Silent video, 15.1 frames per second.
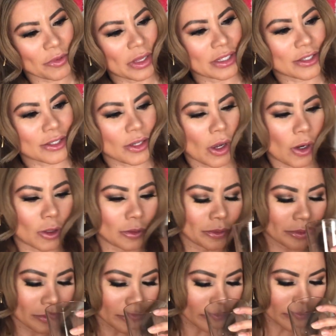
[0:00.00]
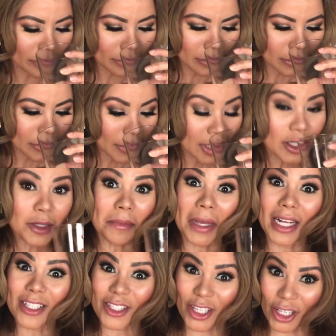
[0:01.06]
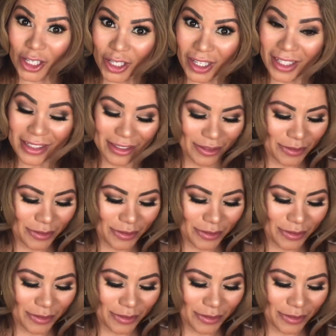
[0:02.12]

So smells good.